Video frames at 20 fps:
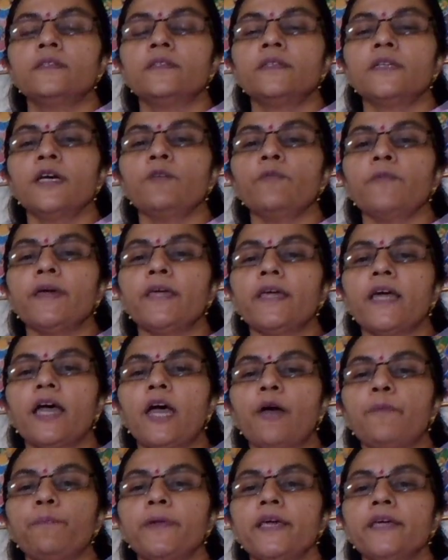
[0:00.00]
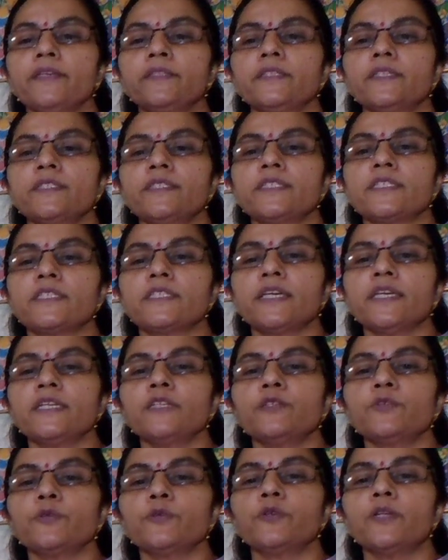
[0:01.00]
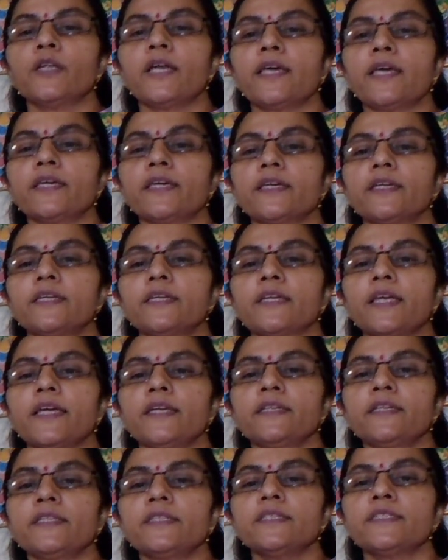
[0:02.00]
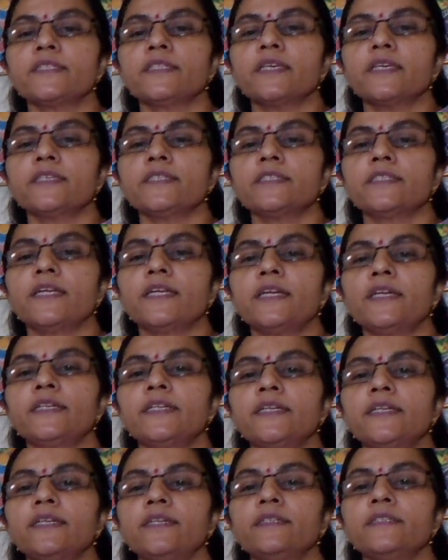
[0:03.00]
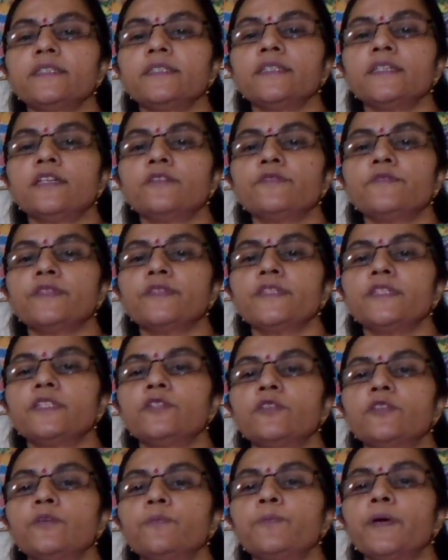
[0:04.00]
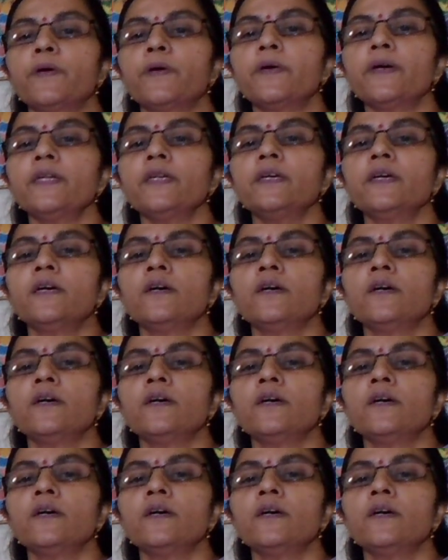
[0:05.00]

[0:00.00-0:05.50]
Now by applying the chain rule, I can write this as del t of e to the power